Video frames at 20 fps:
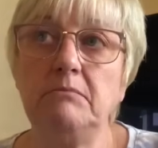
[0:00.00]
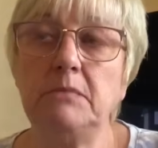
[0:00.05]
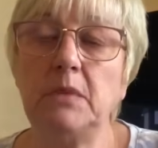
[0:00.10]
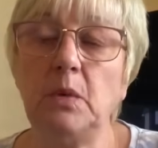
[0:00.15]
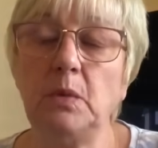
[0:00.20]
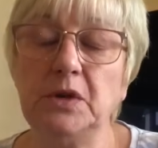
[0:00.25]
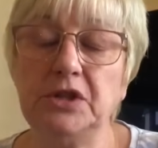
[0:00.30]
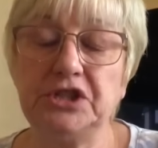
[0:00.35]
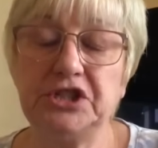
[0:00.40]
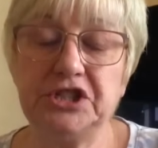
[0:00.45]

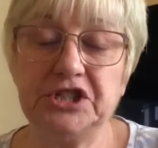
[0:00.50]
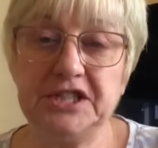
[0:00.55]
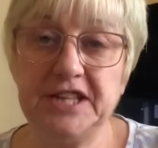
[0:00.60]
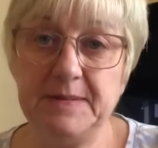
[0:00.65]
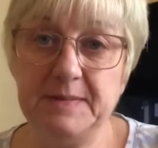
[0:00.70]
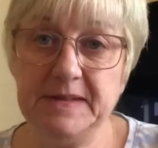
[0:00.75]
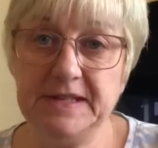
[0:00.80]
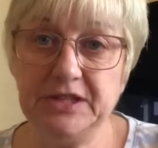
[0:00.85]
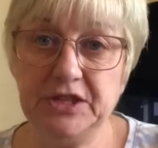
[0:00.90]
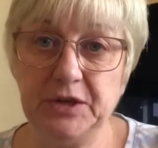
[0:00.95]
which
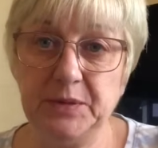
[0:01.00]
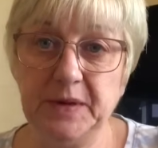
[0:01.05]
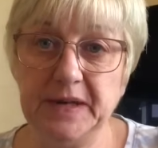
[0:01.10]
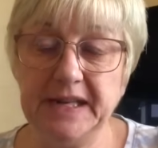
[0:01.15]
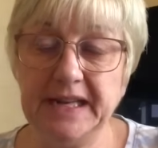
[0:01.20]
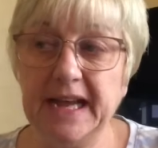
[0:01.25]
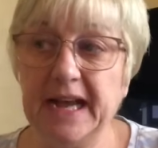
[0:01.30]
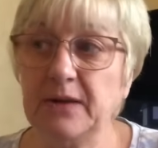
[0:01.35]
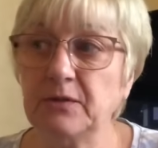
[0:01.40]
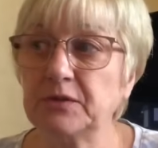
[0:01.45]
Tim is doing
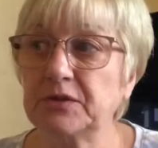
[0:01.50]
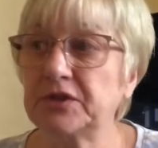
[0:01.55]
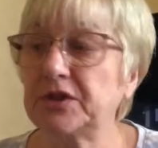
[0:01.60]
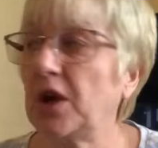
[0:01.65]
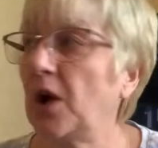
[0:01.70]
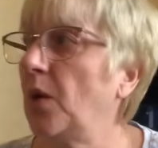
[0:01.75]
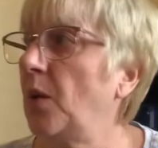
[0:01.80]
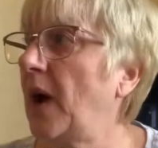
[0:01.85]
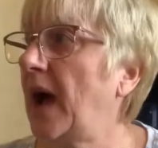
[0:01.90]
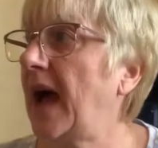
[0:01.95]
now.
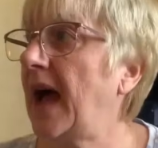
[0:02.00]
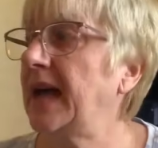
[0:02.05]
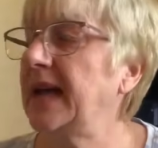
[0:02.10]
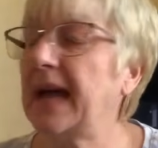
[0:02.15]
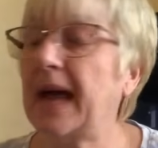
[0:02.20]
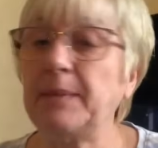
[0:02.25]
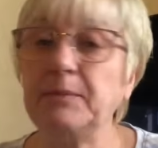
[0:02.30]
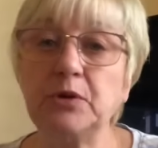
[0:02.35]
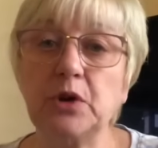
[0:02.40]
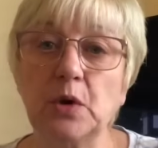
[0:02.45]
So I
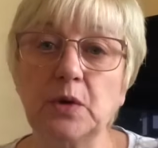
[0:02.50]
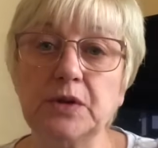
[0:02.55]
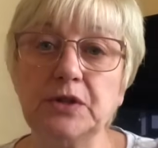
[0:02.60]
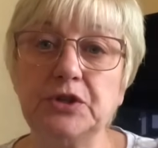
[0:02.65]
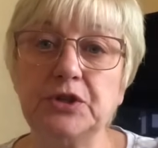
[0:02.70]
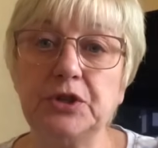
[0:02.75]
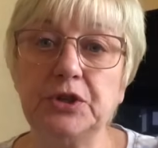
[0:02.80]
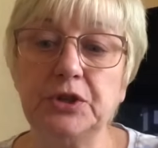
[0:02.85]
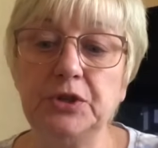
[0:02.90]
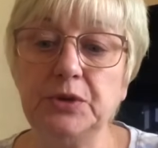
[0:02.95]
am going
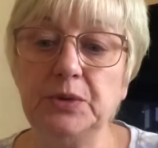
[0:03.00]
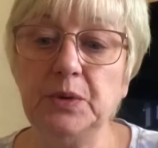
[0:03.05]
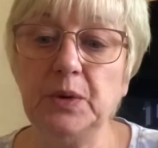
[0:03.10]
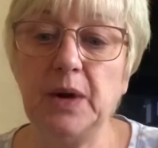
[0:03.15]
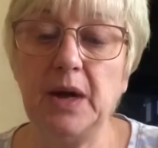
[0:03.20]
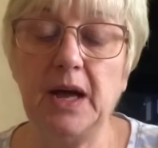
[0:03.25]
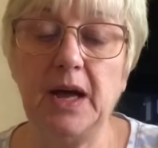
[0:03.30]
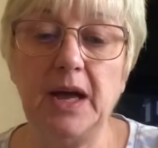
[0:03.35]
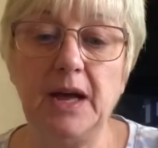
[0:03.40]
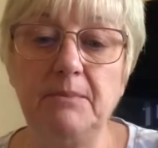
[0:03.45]
to
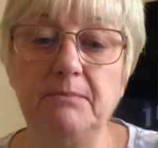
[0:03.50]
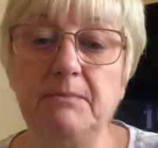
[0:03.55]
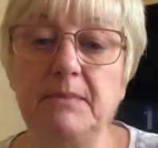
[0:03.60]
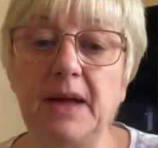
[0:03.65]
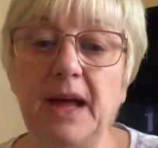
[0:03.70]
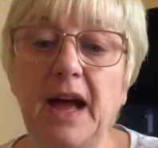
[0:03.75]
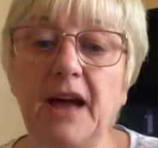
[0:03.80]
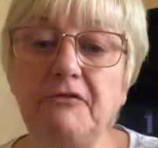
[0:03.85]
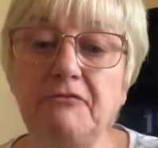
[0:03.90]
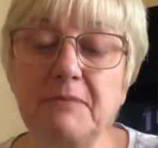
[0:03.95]

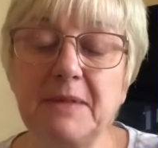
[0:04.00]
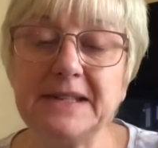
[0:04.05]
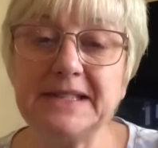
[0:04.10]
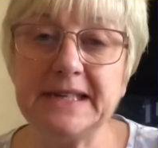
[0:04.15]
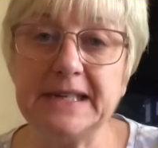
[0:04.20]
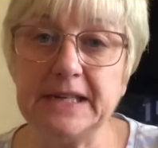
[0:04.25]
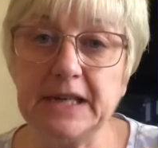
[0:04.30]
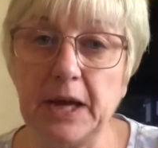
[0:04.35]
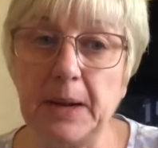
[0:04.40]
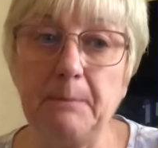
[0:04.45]
have my
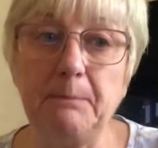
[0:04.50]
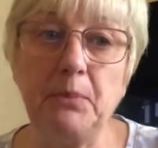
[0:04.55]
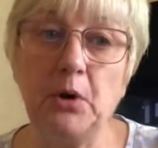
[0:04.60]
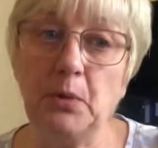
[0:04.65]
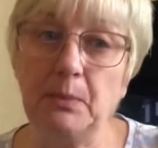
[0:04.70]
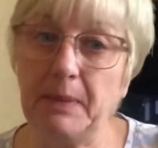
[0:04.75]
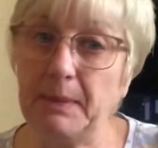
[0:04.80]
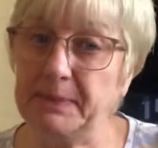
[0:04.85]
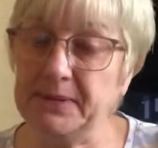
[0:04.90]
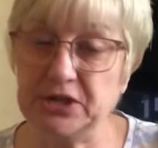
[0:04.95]
dinner, put
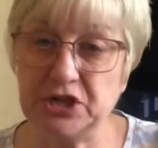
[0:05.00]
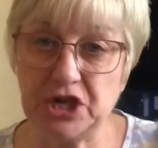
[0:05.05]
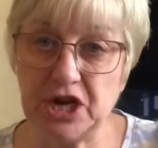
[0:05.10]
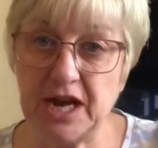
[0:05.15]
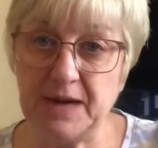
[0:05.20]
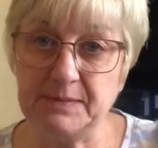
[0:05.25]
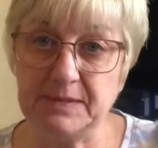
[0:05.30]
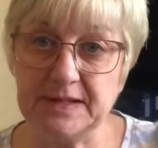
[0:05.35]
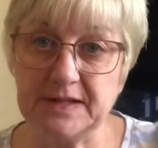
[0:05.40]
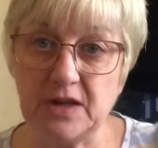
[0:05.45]
my
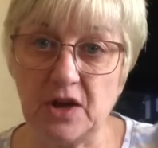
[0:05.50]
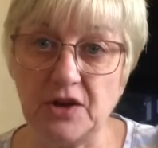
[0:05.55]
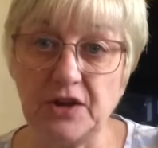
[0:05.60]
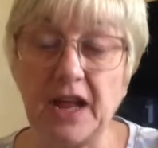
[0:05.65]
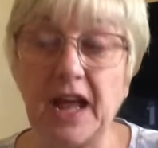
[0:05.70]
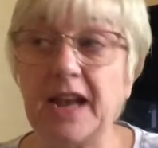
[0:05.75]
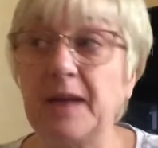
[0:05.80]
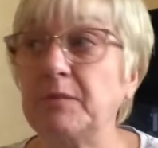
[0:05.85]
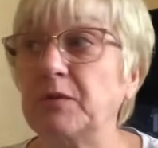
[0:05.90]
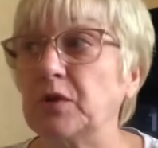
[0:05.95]
pyjamas on,
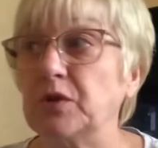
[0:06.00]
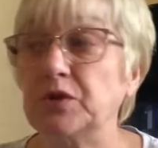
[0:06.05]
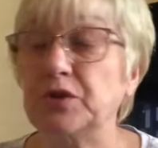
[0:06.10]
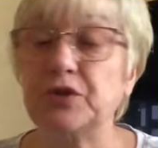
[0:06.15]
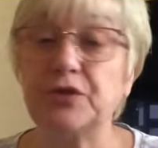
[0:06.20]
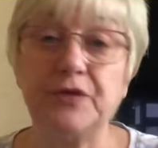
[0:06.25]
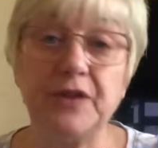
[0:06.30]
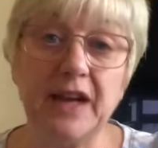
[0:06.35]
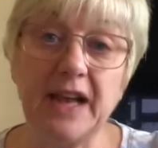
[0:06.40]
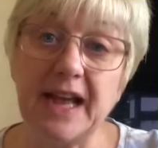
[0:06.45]
and I'm going
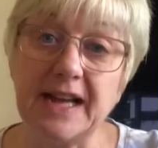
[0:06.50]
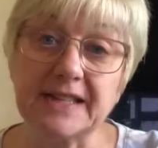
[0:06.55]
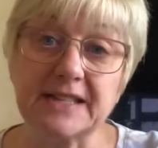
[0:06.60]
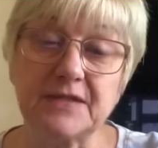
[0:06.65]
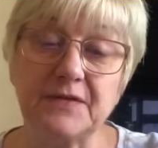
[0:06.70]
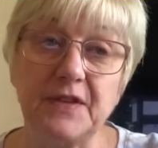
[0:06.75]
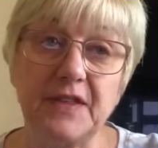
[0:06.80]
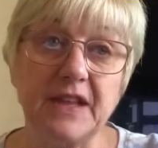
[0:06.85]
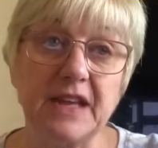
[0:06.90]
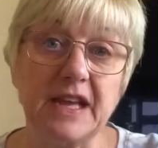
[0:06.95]
to relax
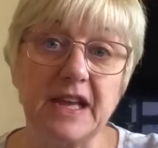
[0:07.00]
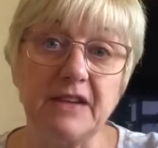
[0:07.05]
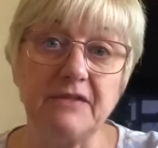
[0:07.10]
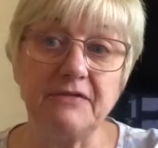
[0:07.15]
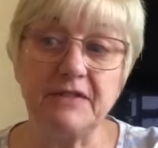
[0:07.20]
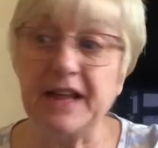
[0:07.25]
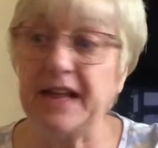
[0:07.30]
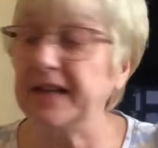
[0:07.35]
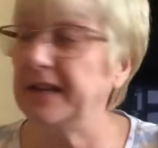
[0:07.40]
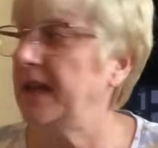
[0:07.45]
for the
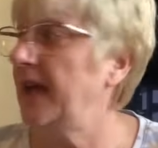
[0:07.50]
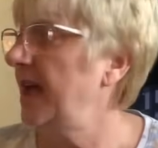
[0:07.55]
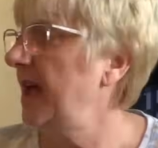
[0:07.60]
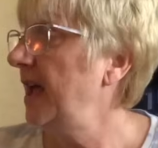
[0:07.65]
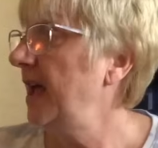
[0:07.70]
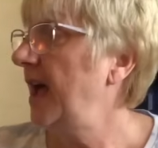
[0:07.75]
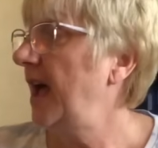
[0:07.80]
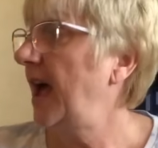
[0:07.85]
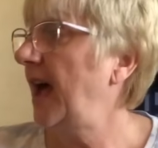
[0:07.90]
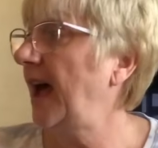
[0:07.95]
evening
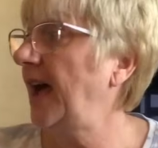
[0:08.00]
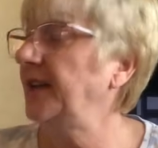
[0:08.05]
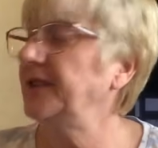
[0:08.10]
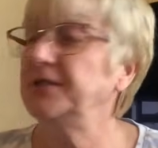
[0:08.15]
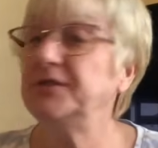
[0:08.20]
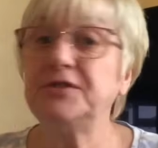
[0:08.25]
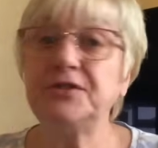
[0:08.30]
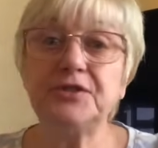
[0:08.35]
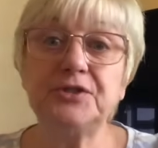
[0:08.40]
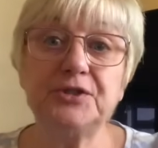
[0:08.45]

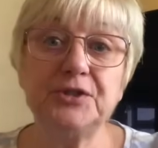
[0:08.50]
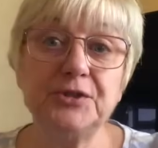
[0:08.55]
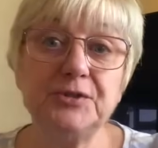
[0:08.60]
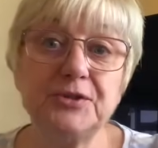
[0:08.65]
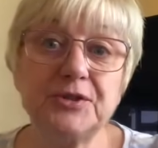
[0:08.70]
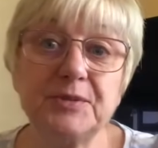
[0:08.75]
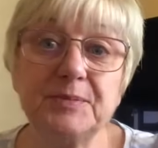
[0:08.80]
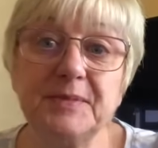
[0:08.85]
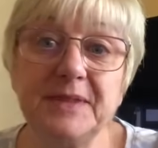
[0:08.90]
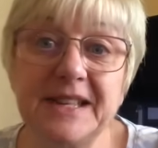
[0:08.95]
and do
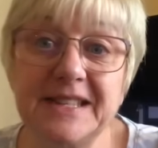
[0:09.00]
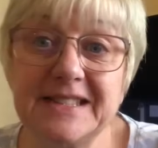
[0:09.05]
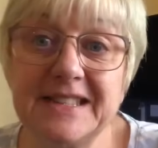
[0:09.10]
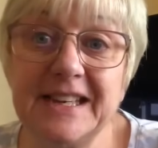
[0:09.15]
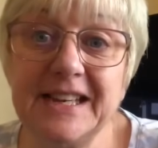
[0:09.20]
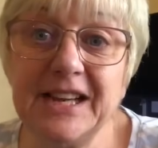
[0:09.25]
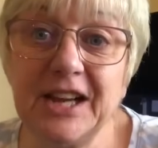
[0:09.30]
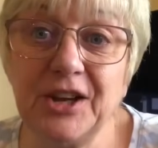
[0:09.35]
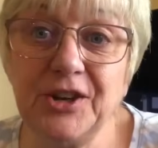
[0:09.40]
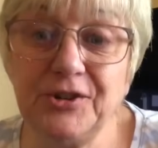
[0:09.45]
some
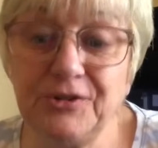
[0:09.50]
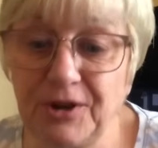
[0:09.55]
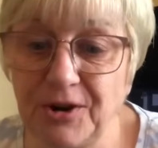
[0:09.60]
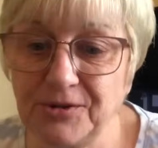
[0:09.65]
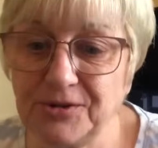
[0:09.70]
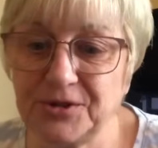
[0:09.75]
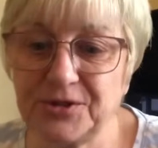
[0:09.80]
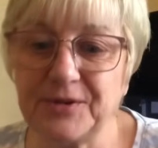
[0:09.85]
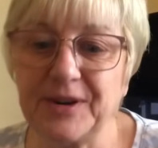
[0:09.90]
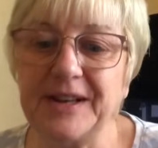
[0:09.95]
knitting and
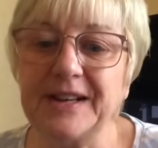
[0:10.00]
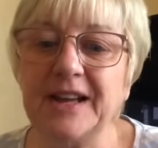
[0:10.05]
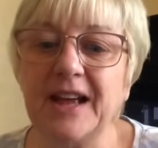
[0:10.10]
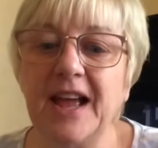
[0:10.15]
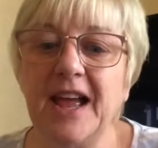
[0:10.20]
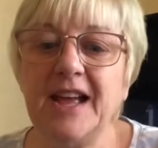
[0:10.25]
crocheting.